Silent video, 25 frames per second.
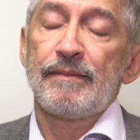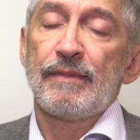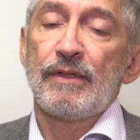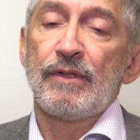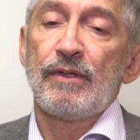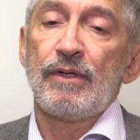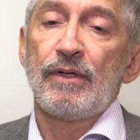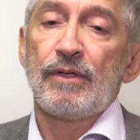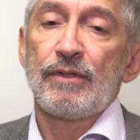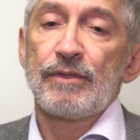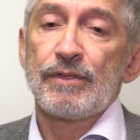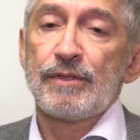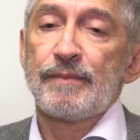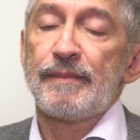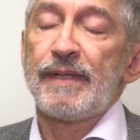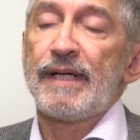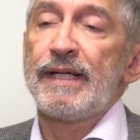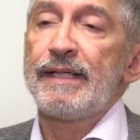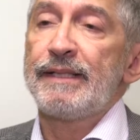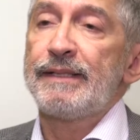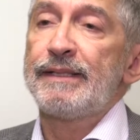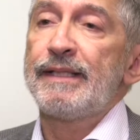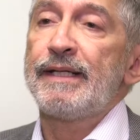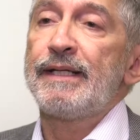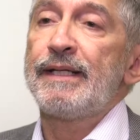launched
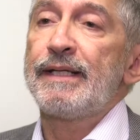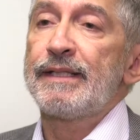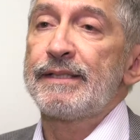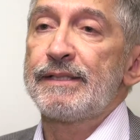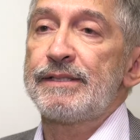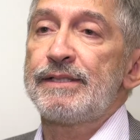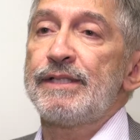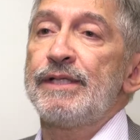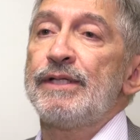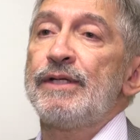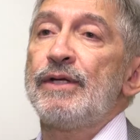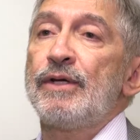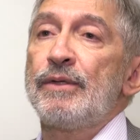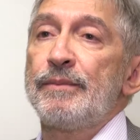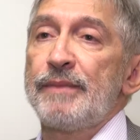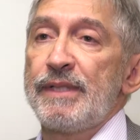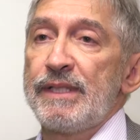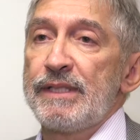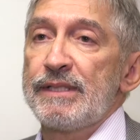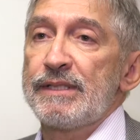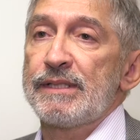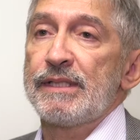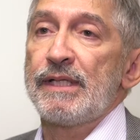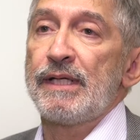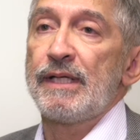by 10x
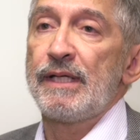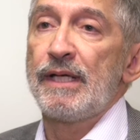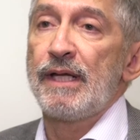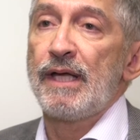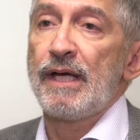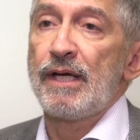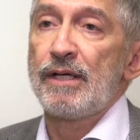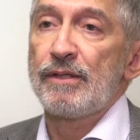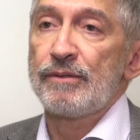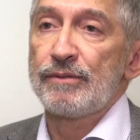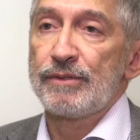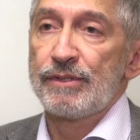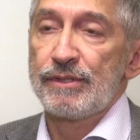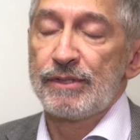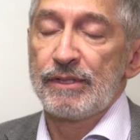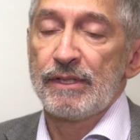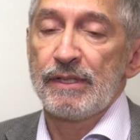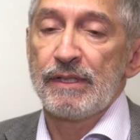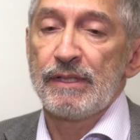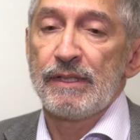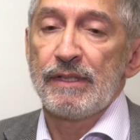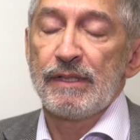Genomics, allows